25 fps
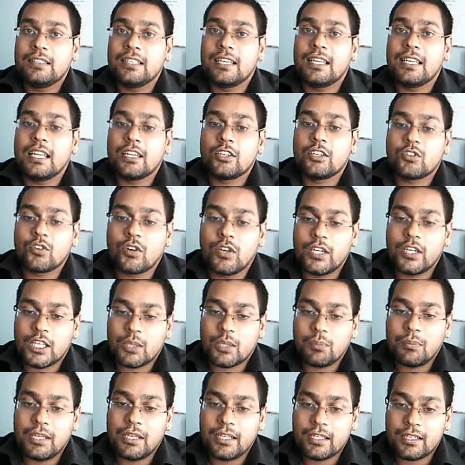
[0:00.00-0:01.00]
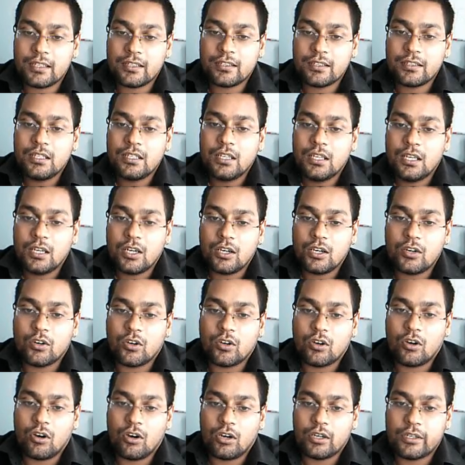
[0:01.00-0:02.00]
the electronic medical
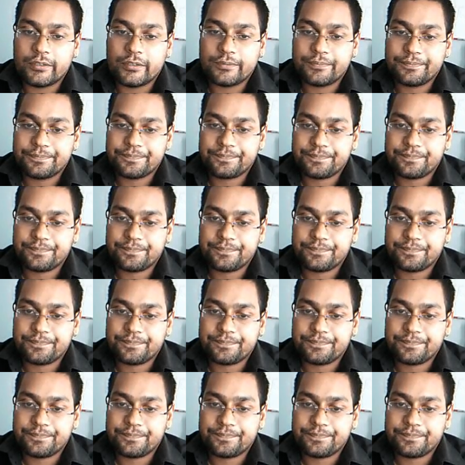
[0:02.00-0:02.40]
record.